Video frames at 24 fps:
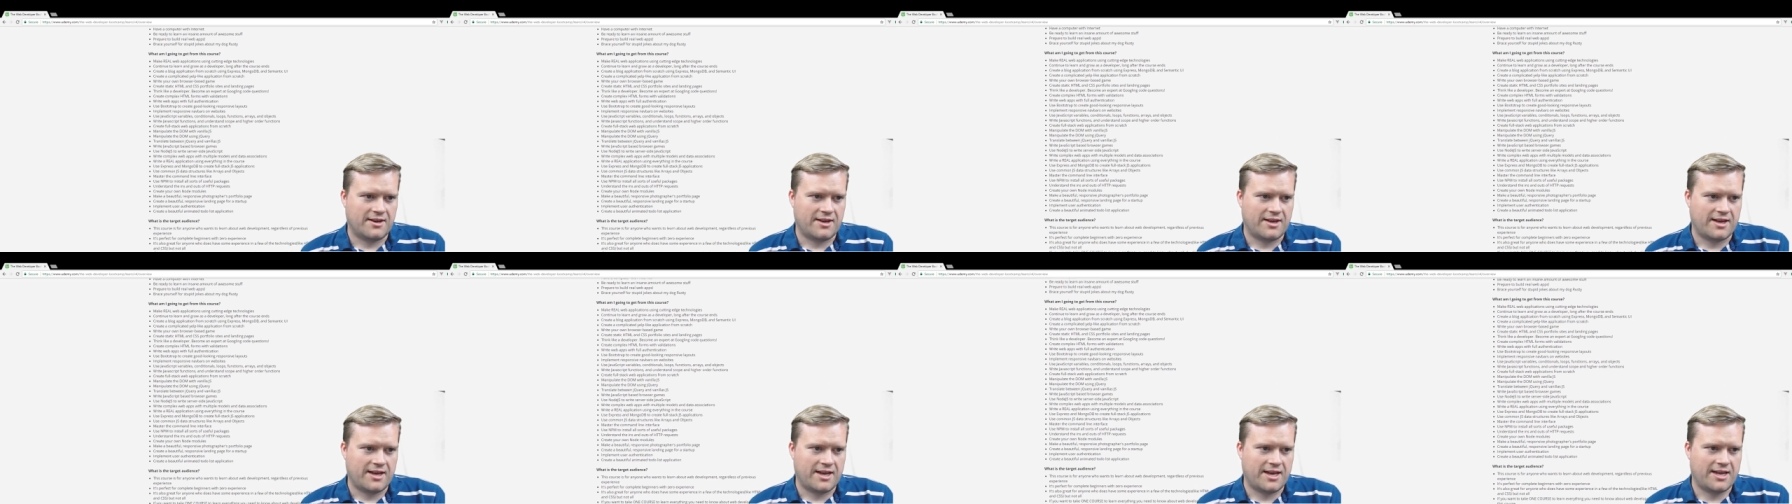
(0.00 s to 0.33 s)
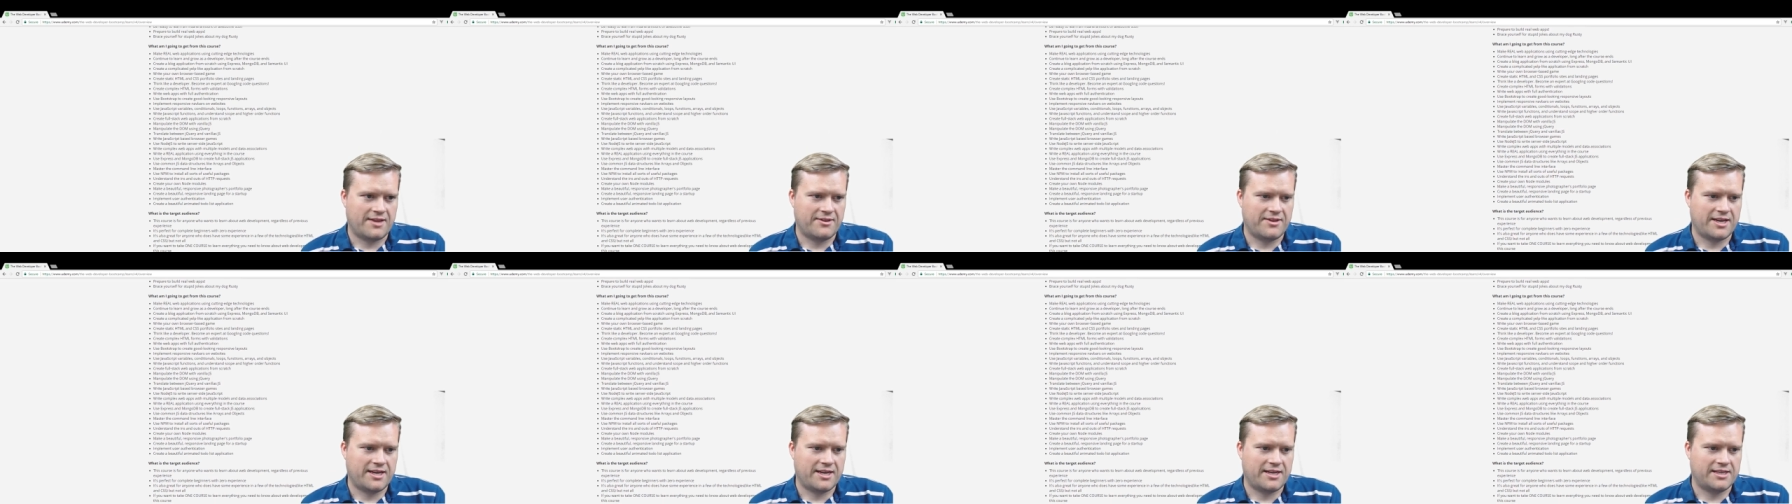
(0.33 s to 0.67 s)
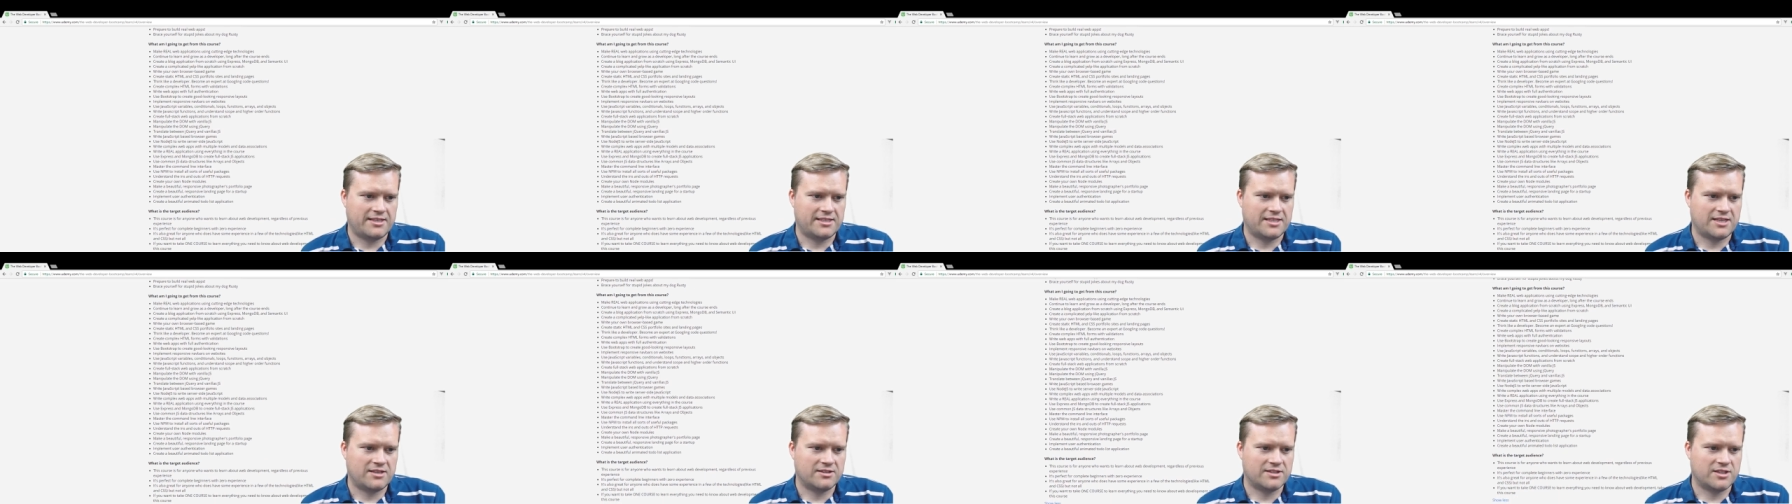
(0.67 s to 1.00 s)
And then
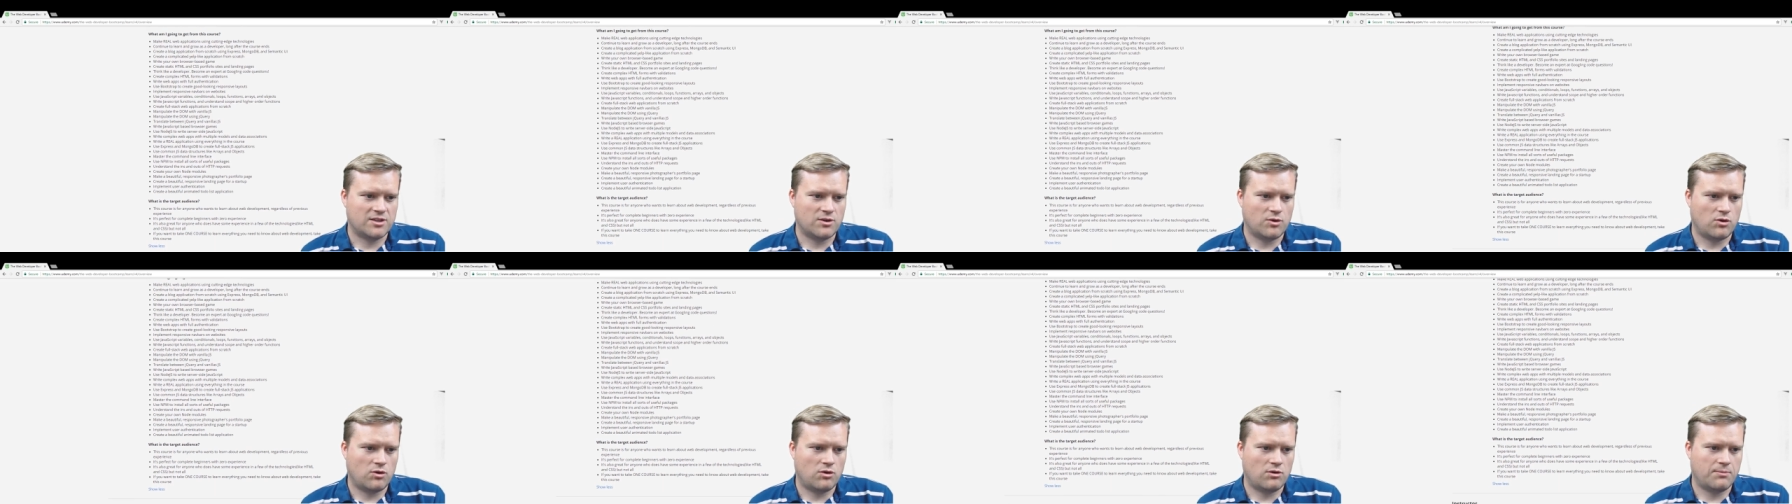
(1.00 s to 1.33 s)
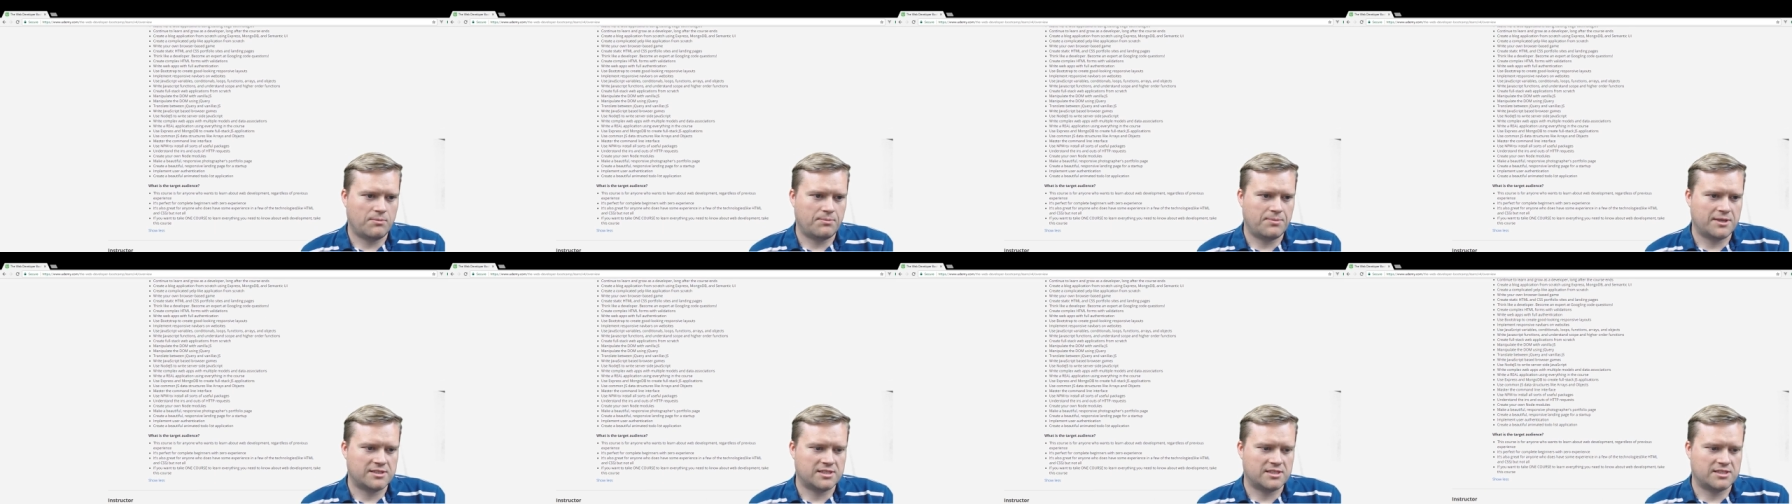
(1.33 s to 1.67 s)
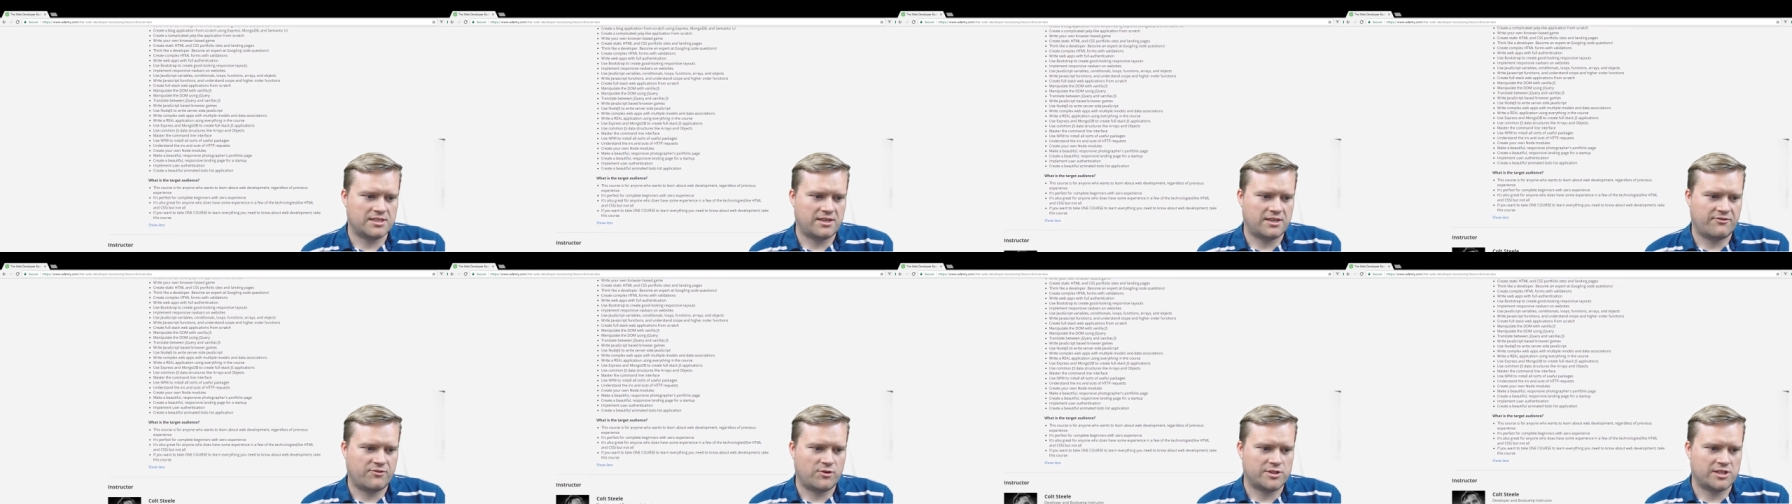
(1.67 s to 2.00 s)
it tells you a whole bunch of
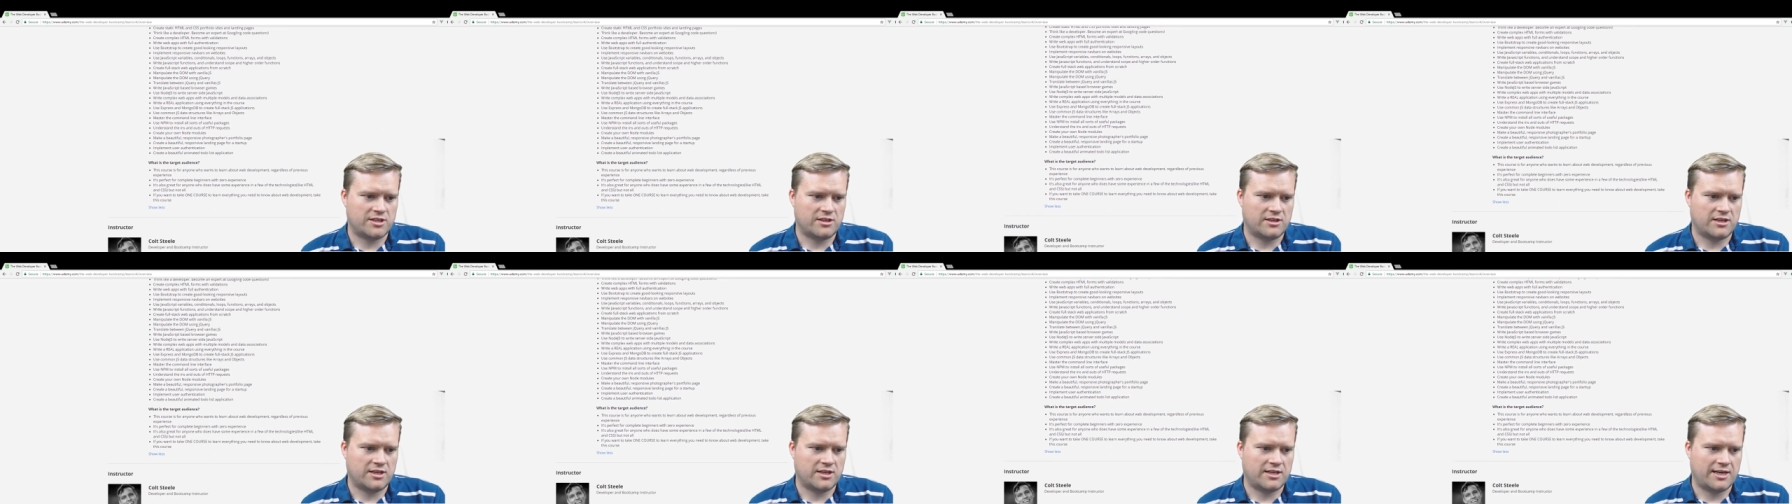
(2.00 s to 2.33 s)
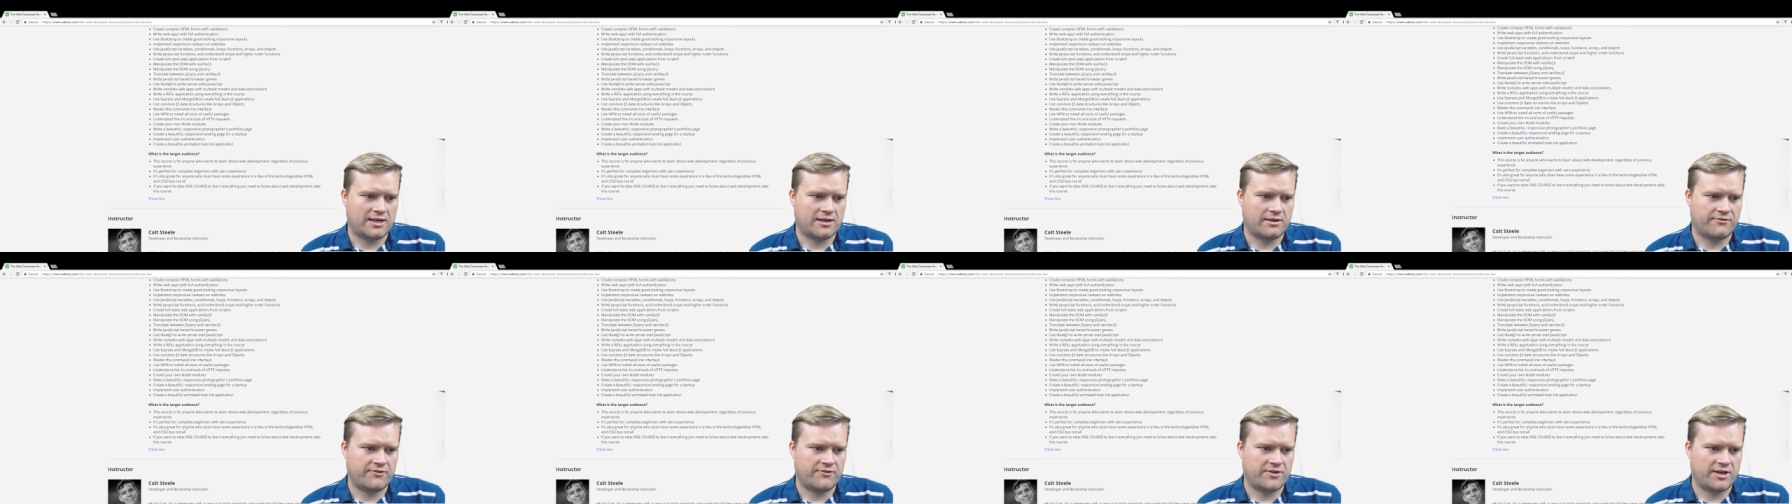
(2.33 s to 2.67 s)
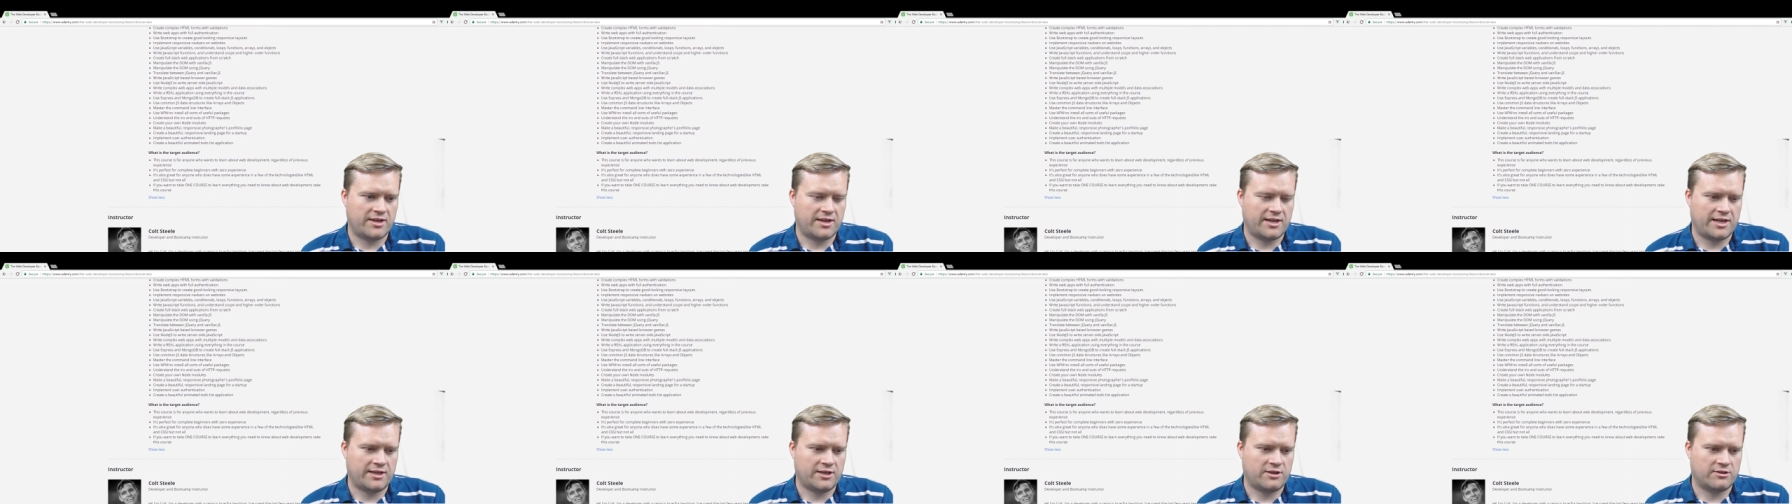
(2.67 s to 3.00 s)
stuff what you're going to get out of
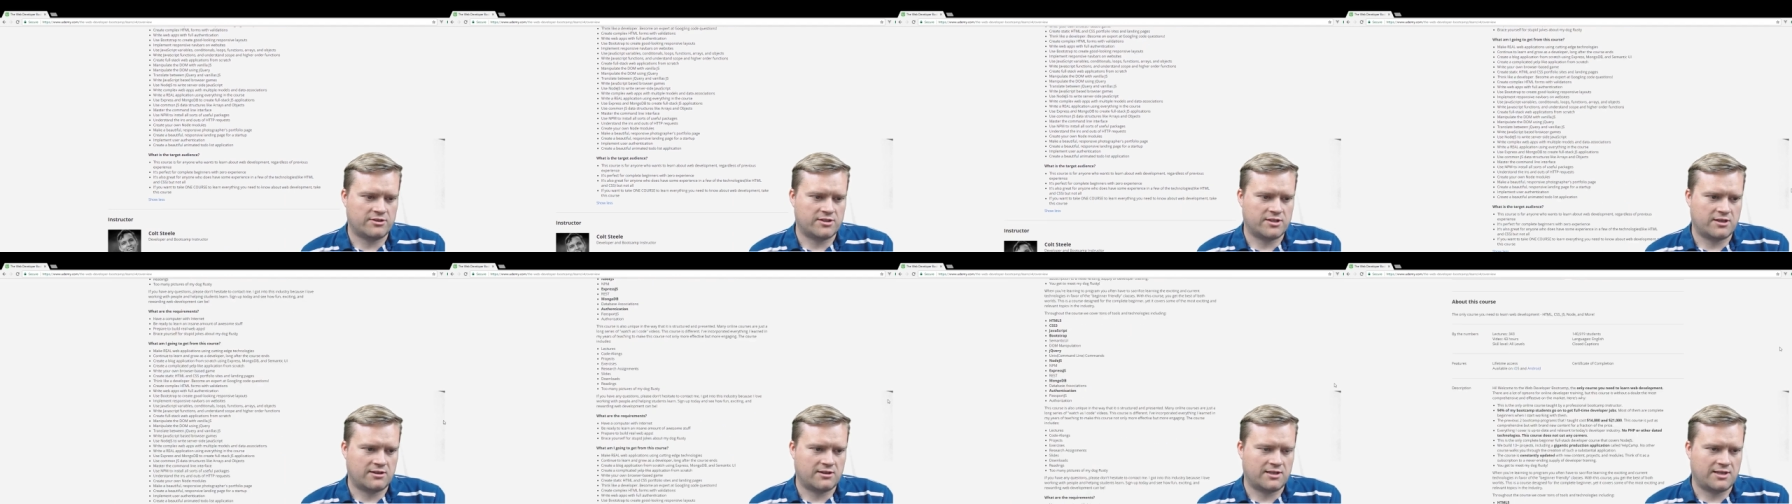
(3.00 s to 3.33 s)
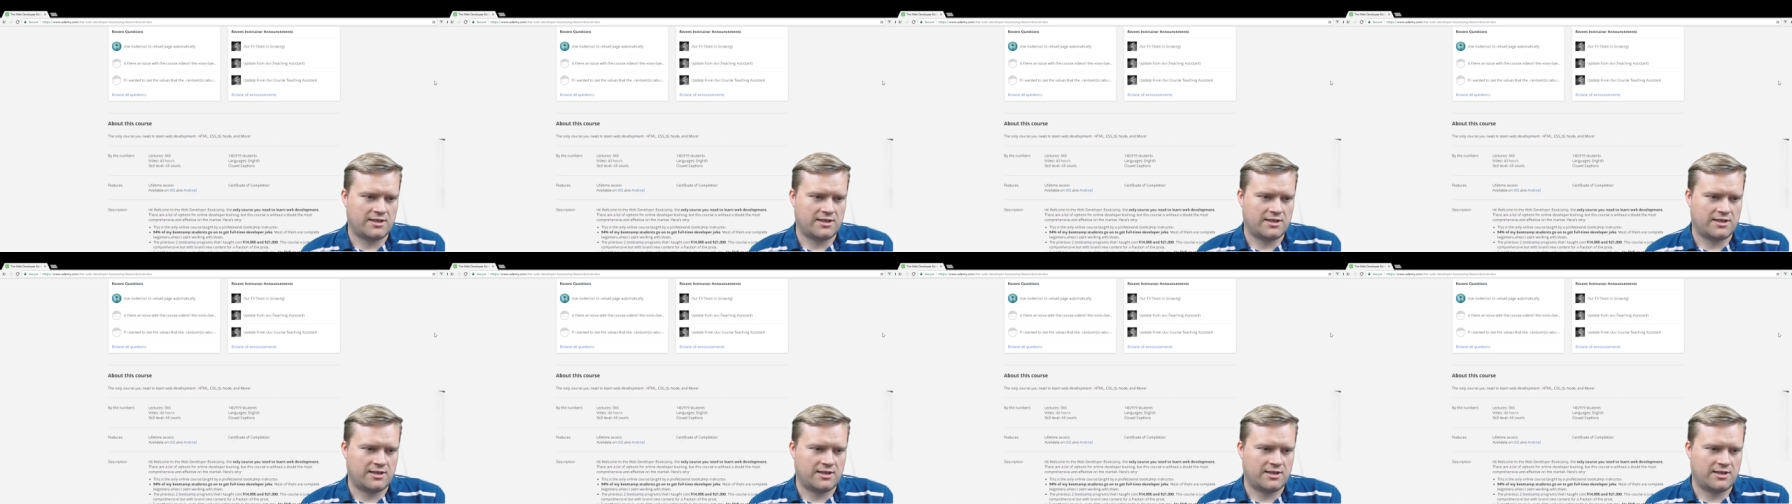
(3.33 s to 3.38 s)
it and your target